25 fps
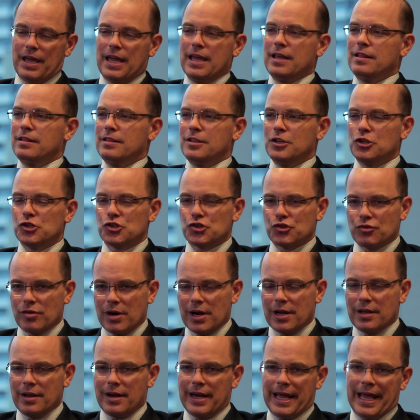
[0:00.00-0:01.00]
in the
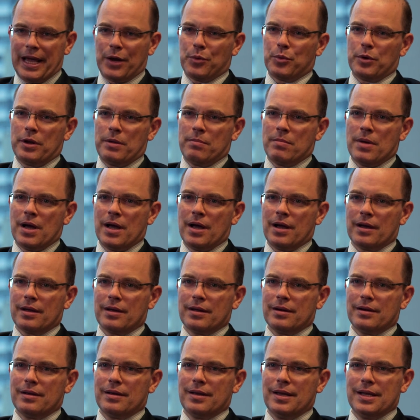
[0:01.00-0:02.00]
Australian equity
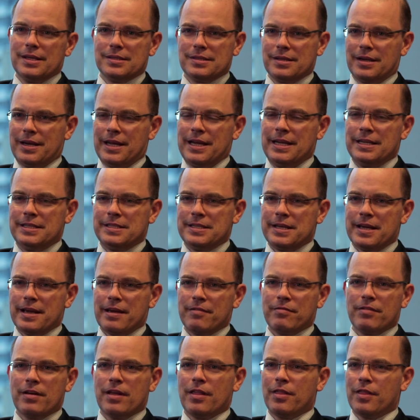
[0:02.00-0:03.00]
market is an ETF